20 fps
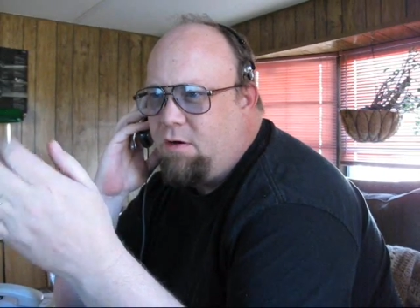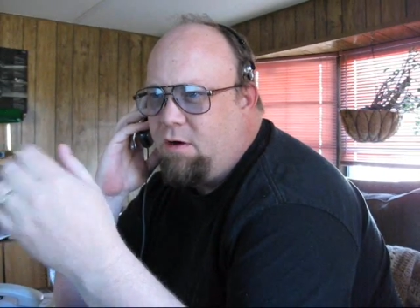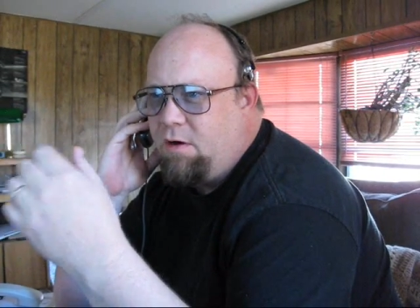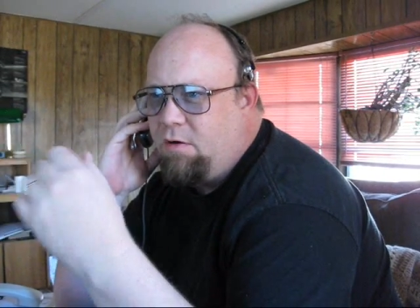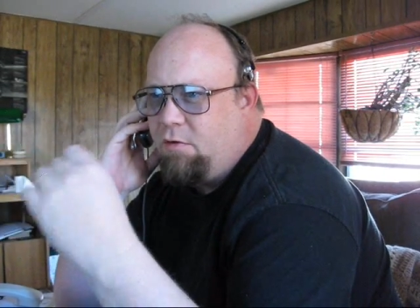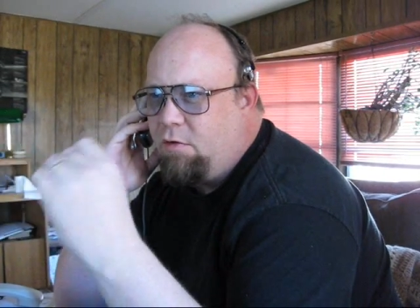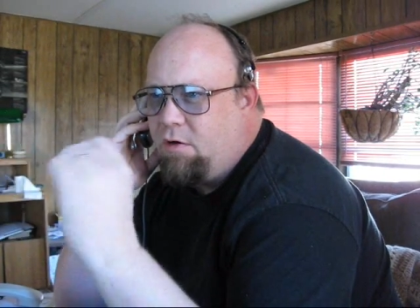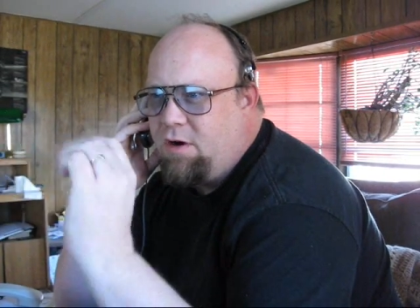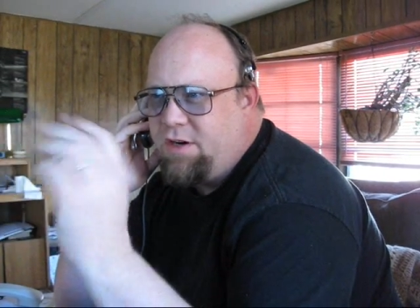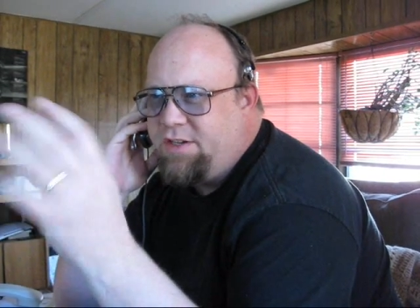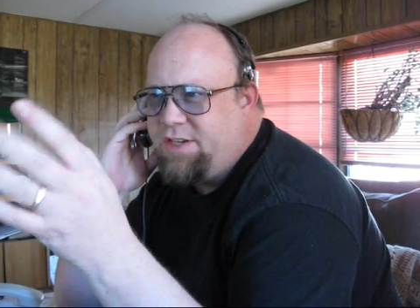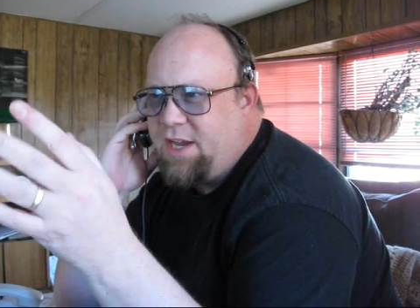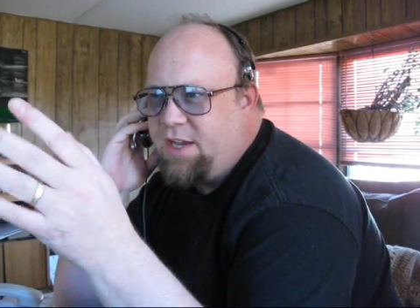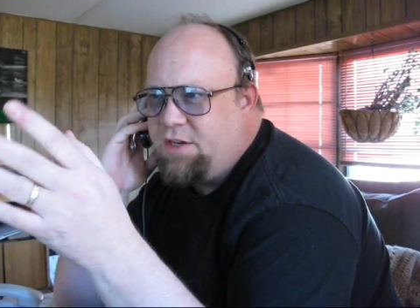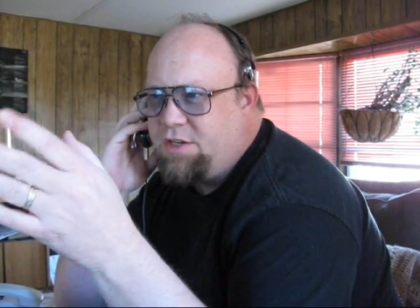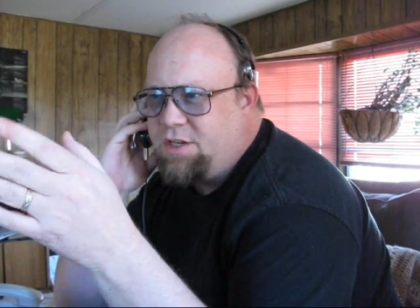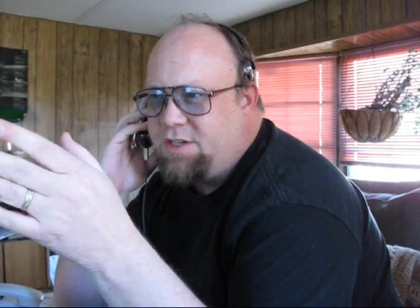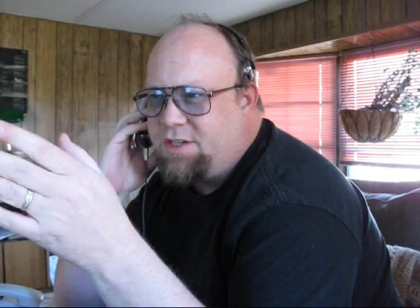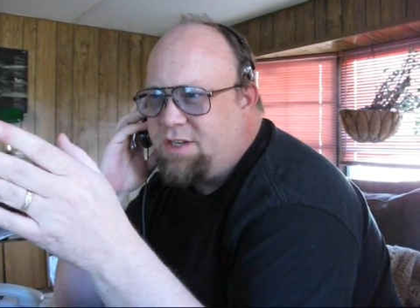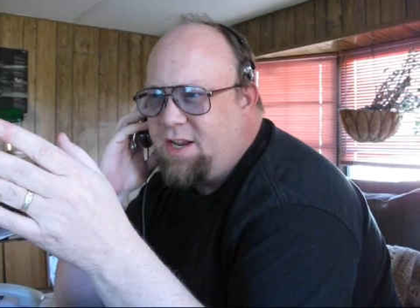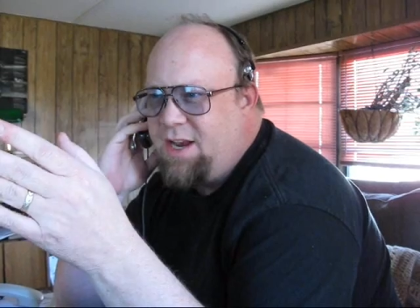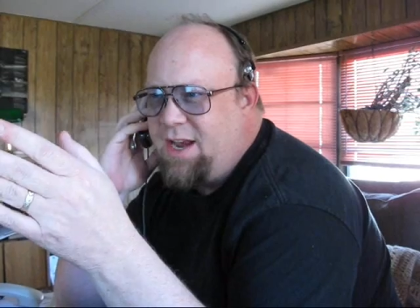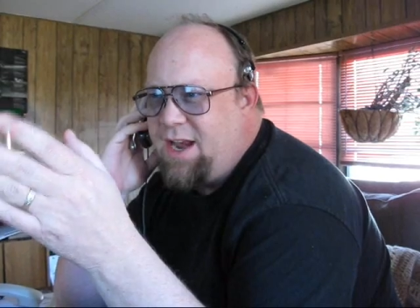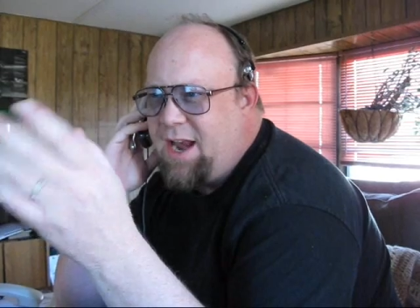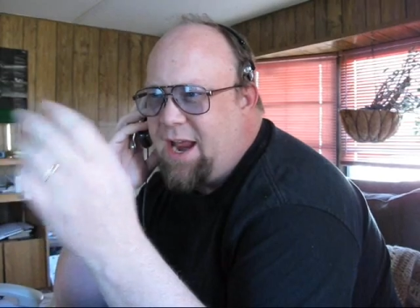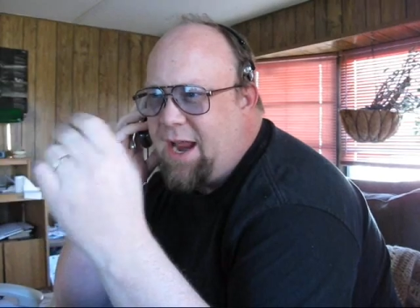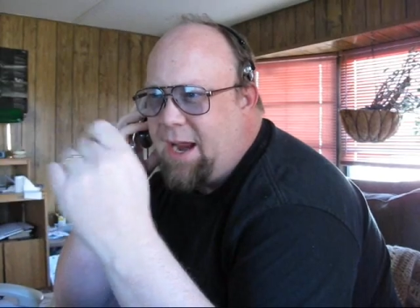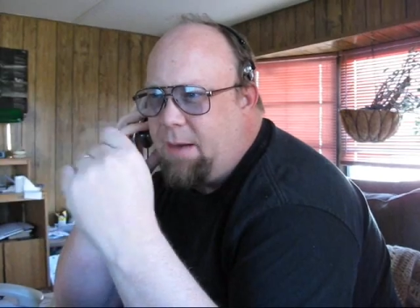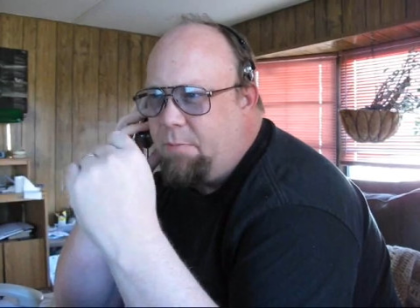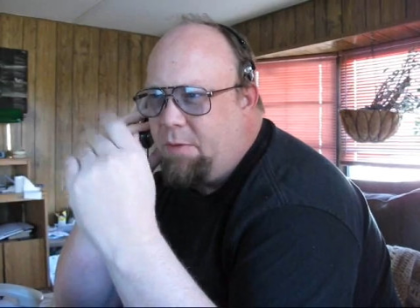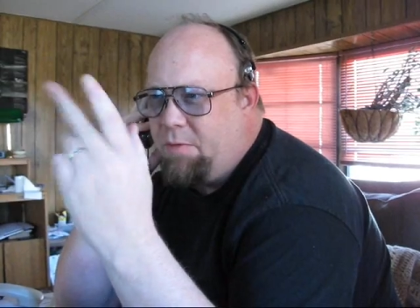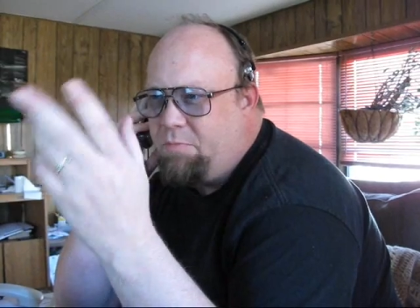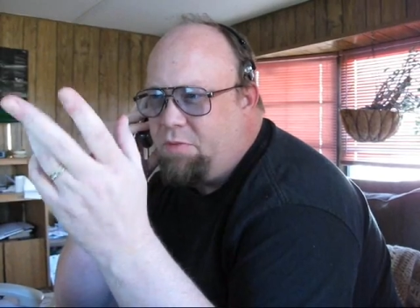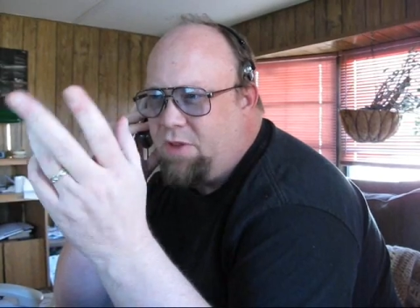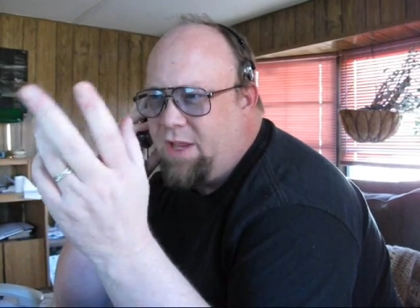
or is that just a name, a